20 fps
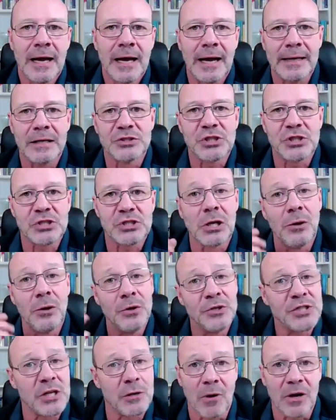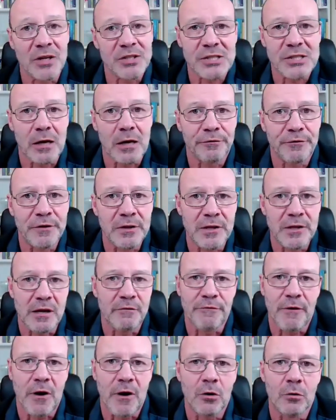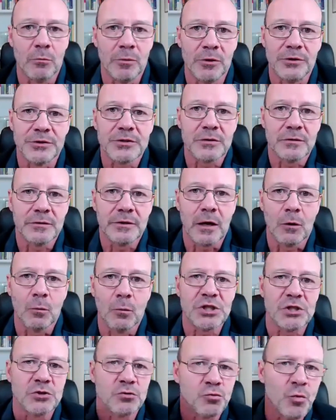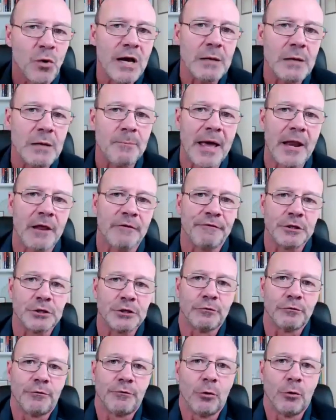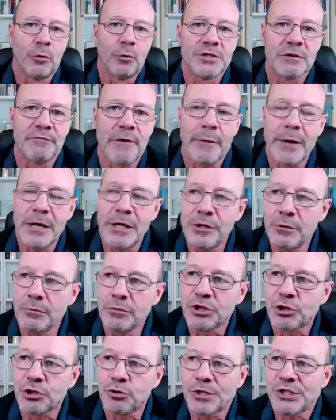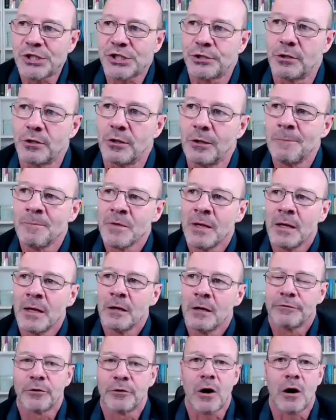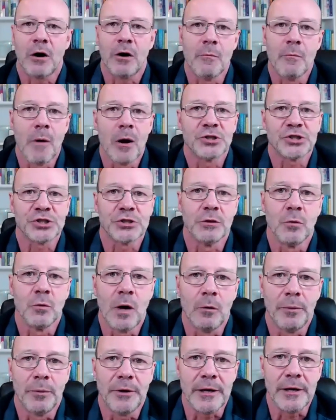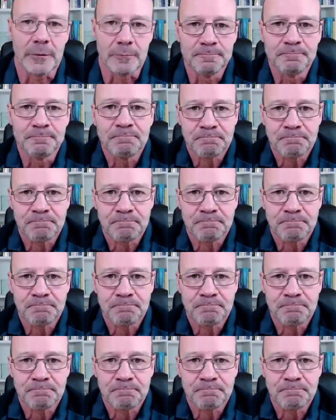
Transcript: and just losing myself in the environment, you know, which is really beneficial for us and very nutritional for our emotional well-being.